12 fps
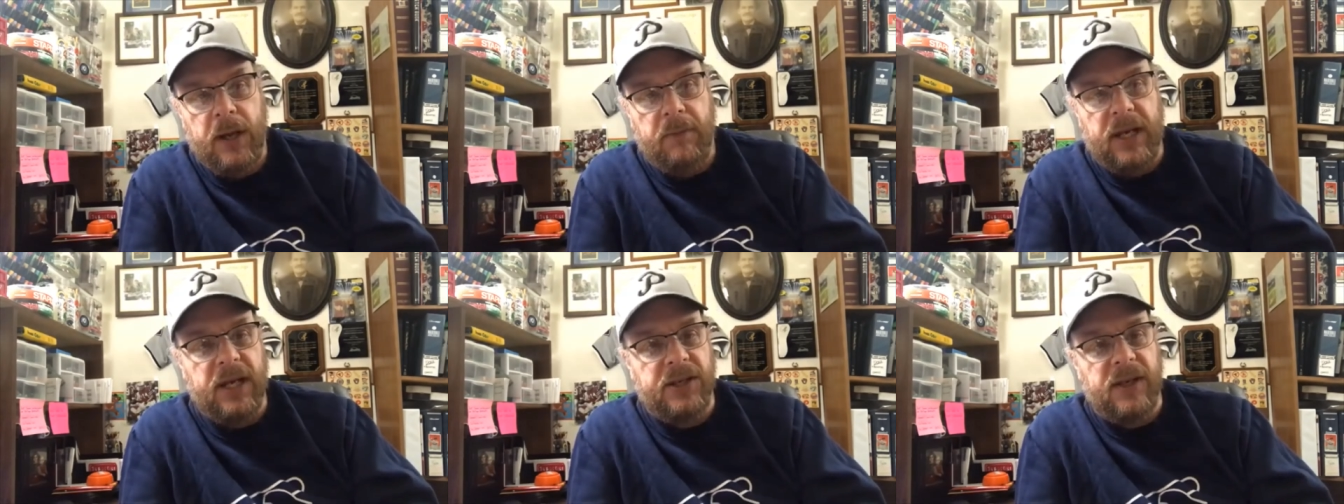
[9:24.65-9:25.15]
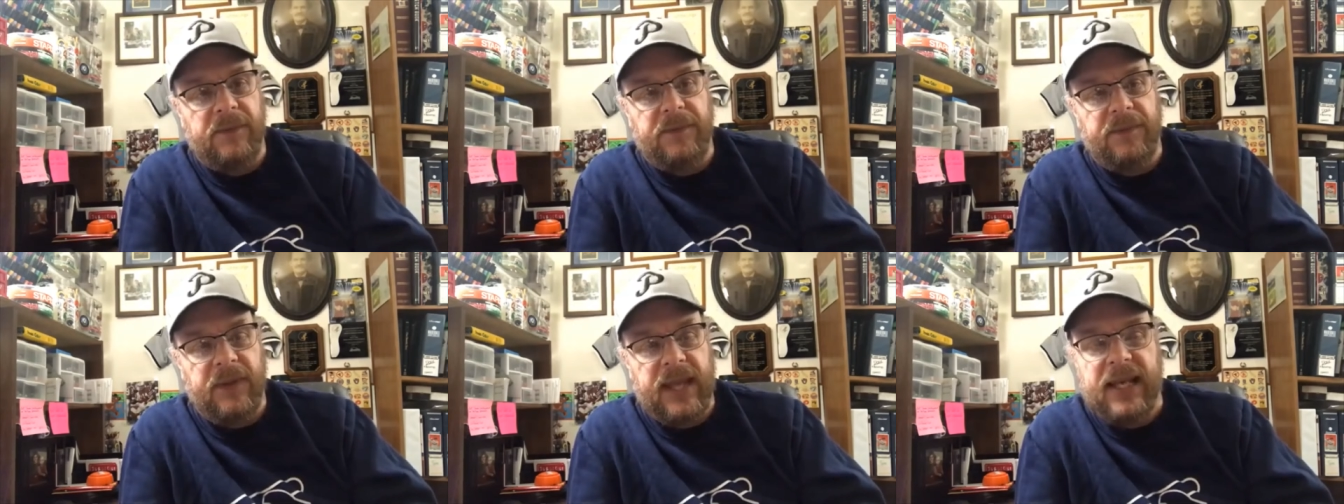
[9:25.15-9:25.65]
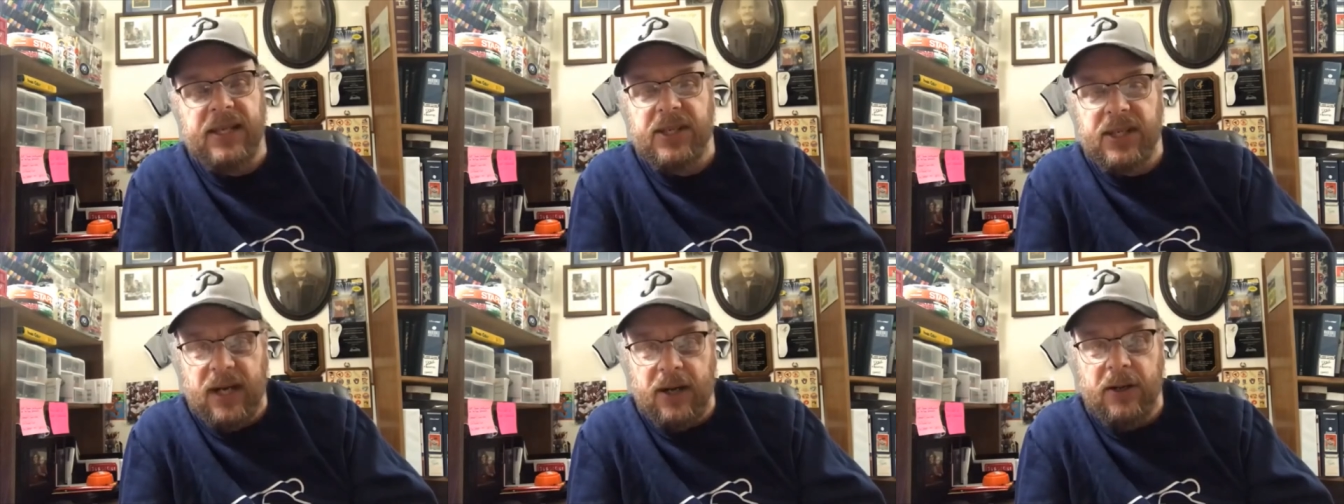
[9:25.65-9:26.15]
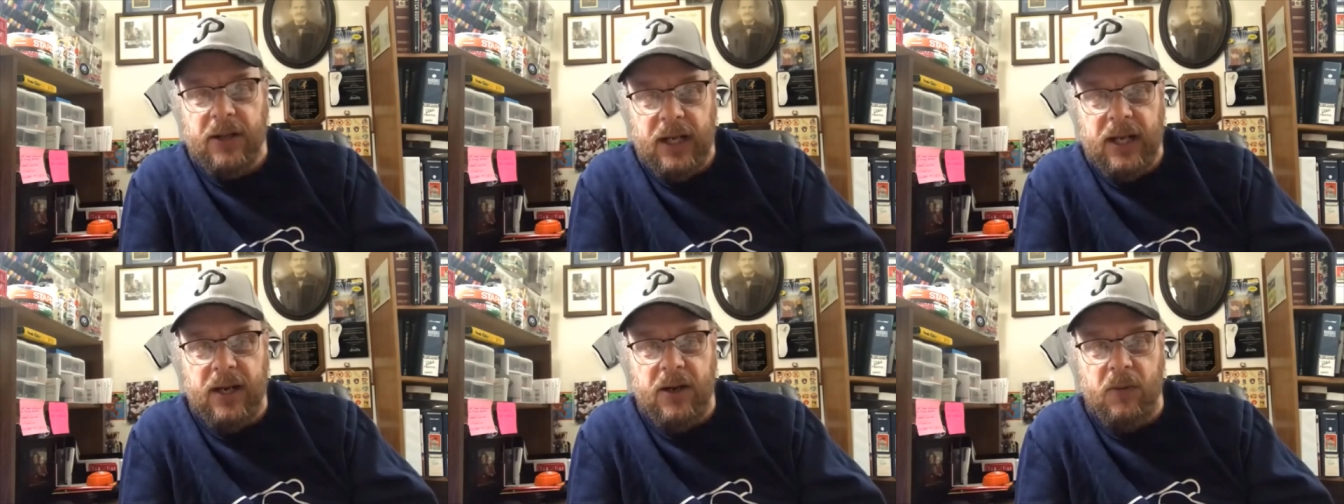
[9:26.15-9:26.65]
Because if they start the
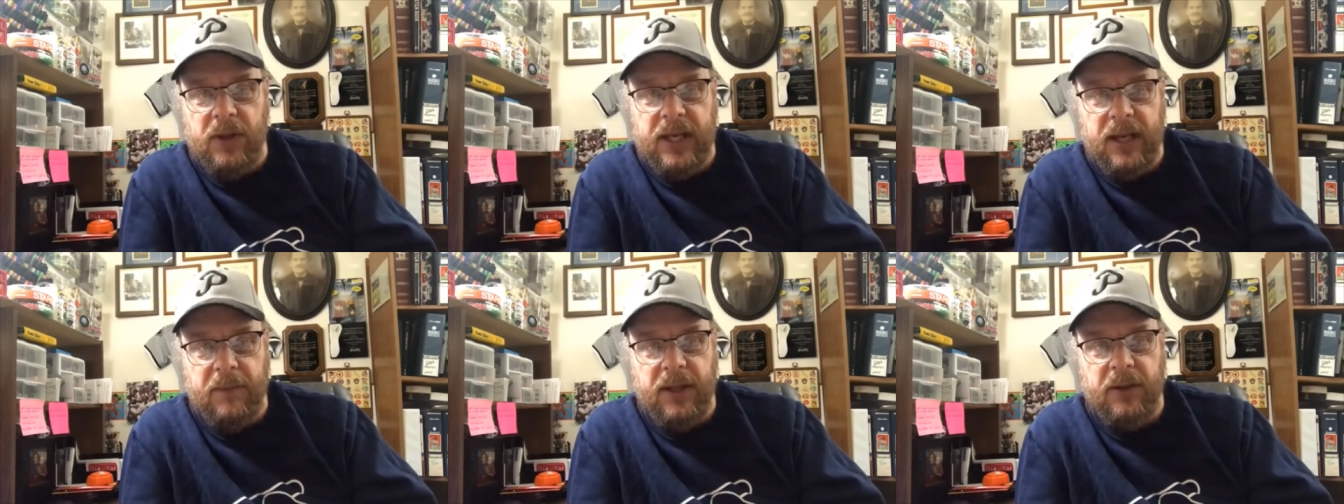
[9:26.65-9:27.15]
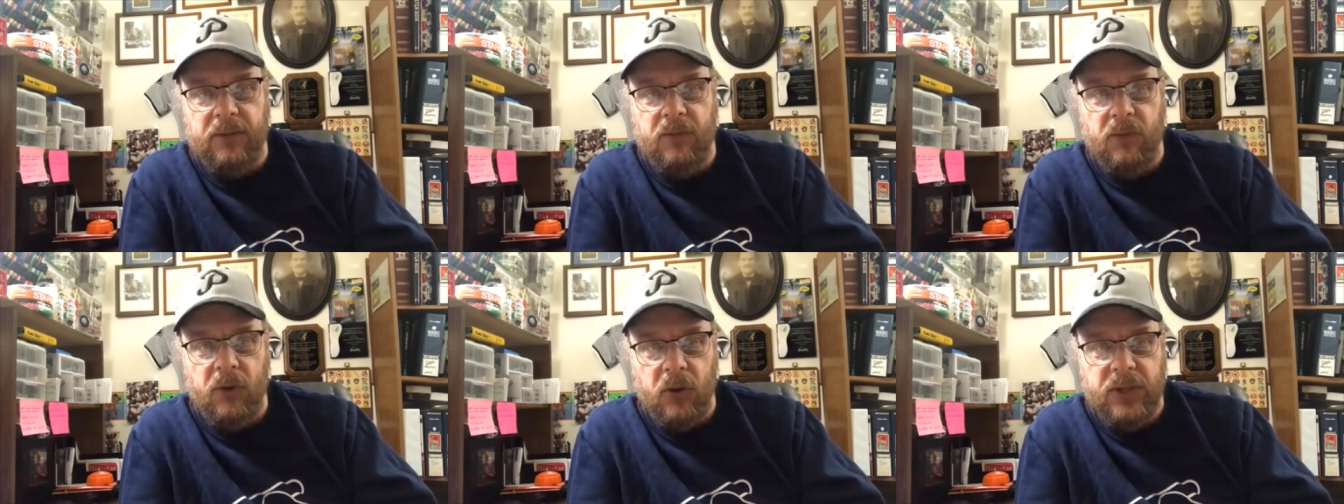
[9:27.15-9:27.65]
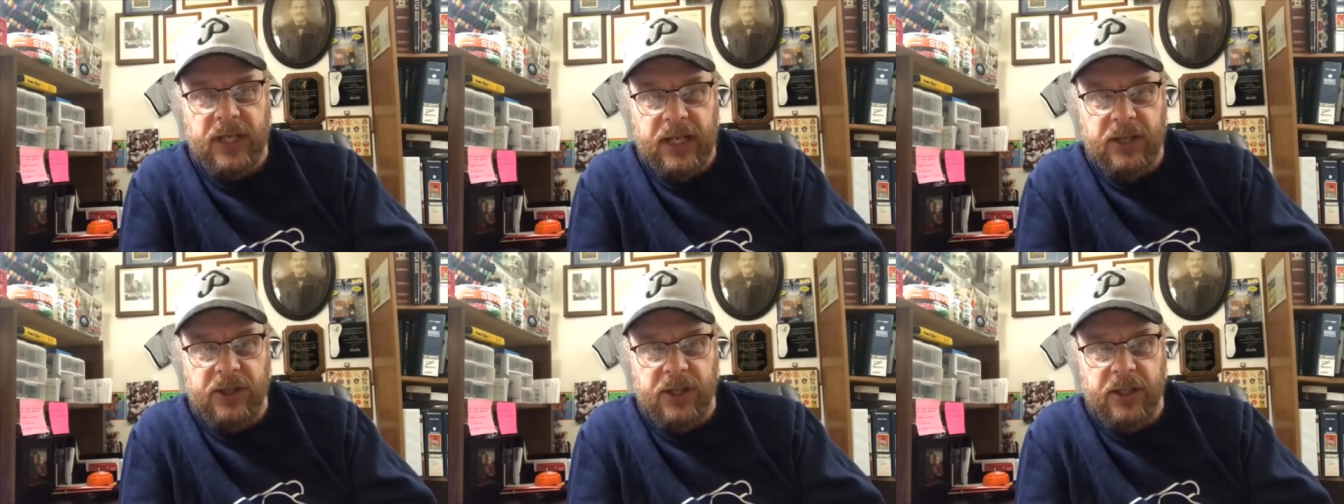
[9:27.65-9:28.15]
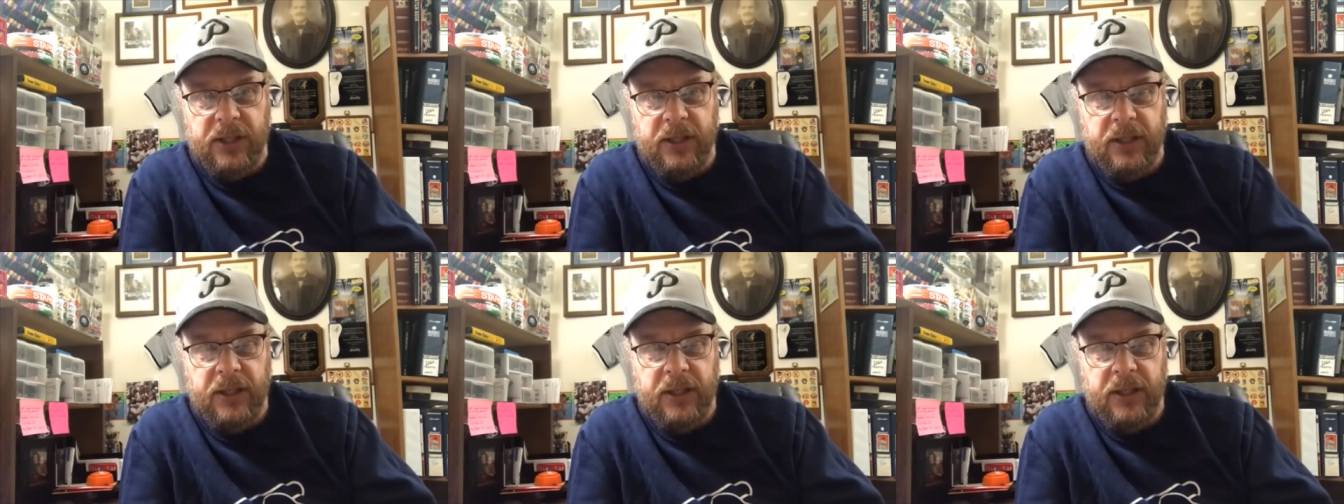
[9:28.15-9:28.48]
year with him in the rotation